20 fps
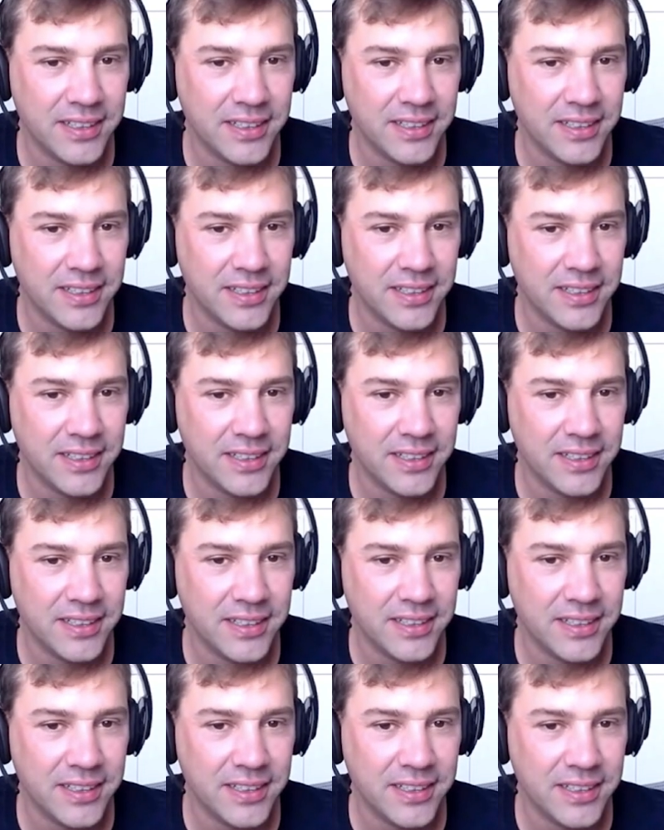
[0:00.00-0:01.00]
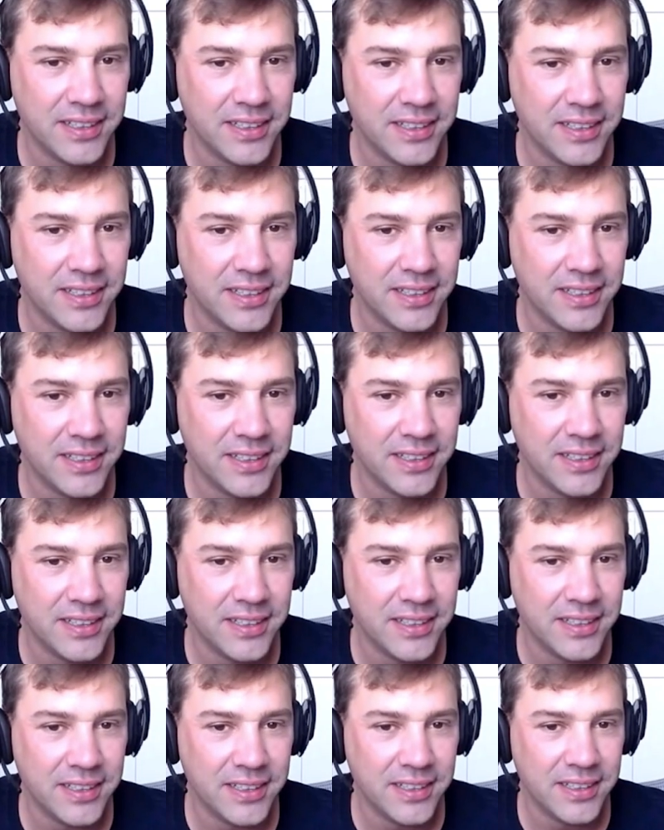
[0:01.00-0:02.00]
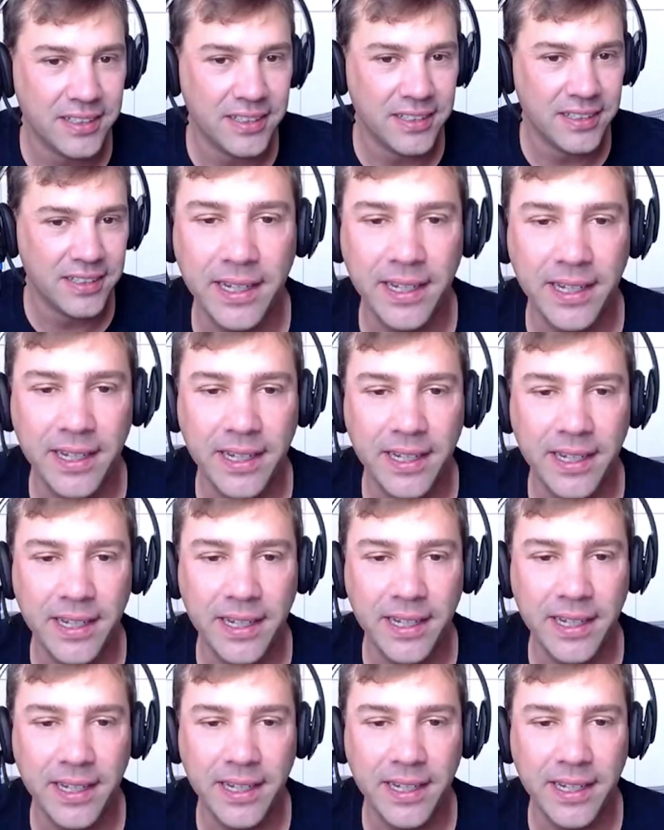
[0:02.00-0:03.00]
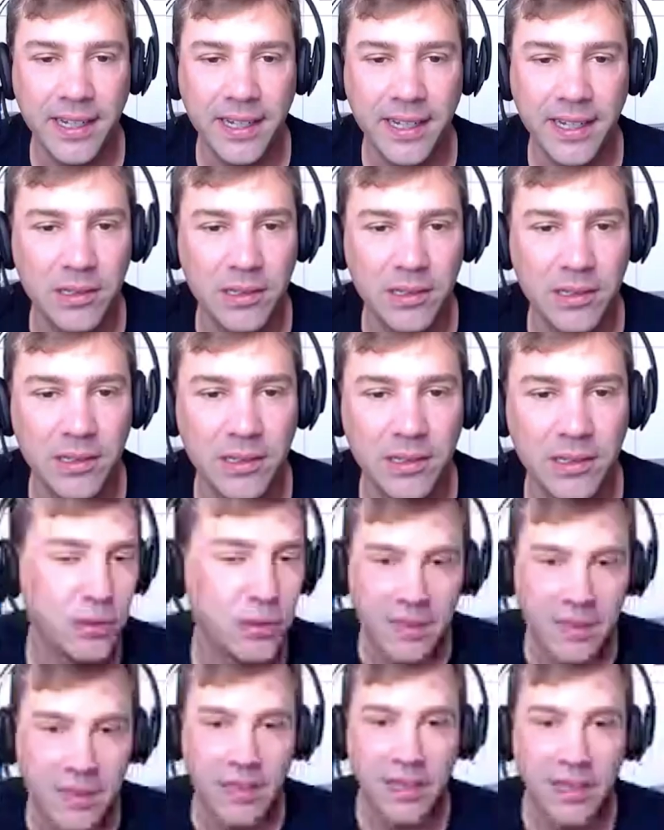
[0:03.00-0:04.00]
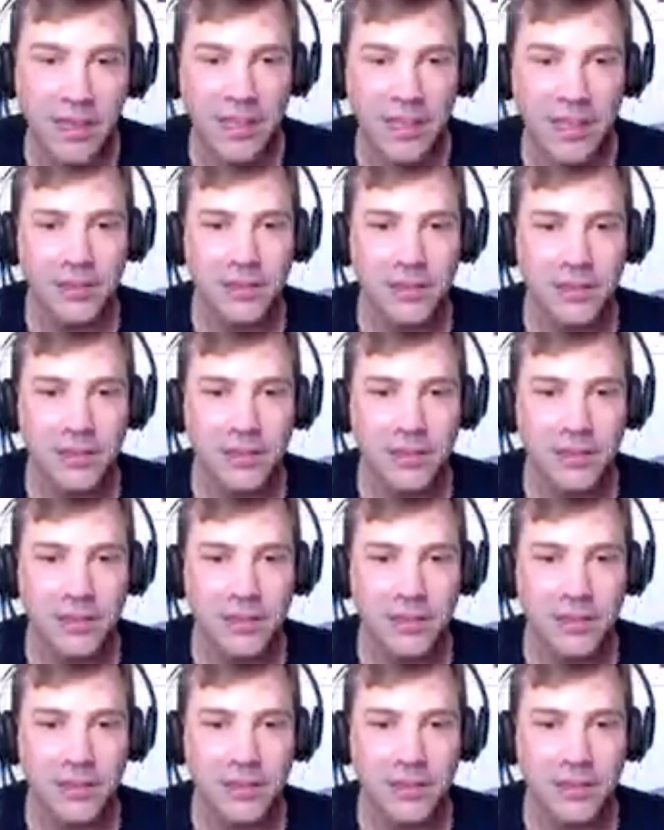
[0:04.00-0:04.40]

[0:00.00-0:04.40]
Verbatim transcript: And across the year, we just scaled this. So we're, you know,